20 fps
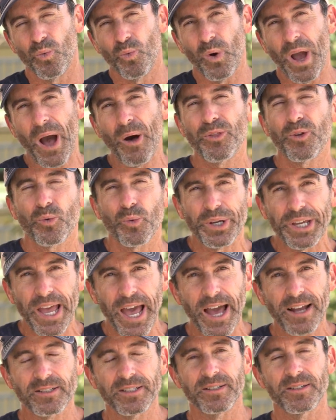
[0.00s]
how they're
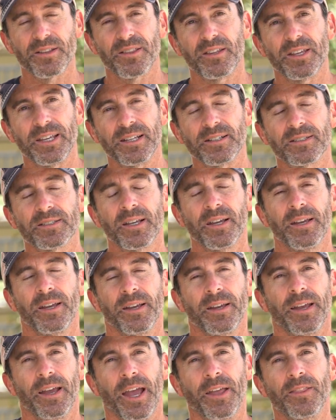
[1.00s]
reacting to things.
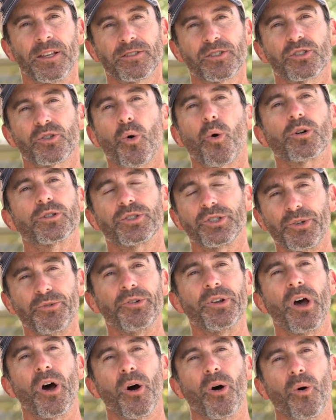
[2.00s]
And this is a horse you
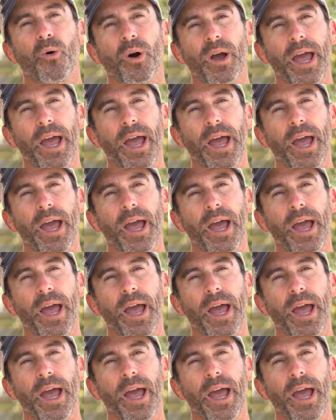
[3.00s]
know